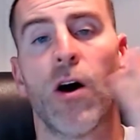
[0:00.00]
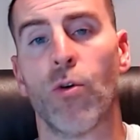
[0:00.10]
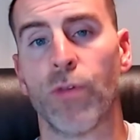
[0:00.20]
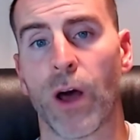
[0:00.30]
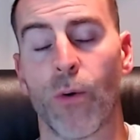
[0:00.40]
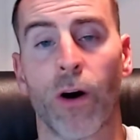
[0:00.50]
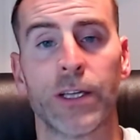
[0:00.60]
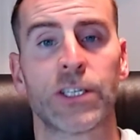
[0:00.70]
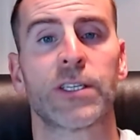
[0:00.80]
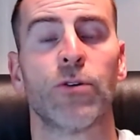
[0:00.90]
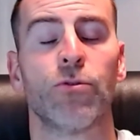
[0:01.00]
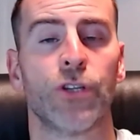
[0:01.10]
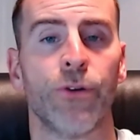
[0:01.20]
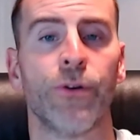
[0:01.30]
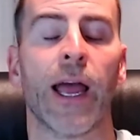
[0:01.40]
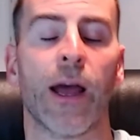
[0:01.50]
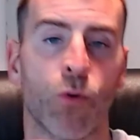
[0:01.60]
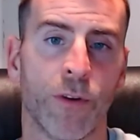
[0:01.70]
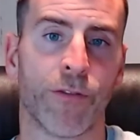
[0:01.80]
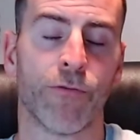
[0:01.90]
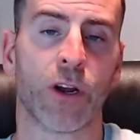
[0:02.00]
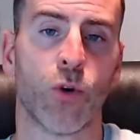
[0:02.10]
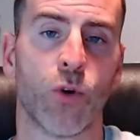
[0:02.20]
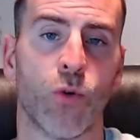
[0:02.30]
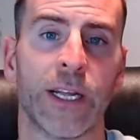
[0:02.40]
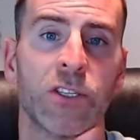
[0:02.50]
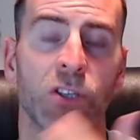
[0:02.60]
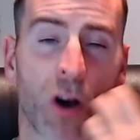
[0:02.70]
Although I still do get all of the recordings,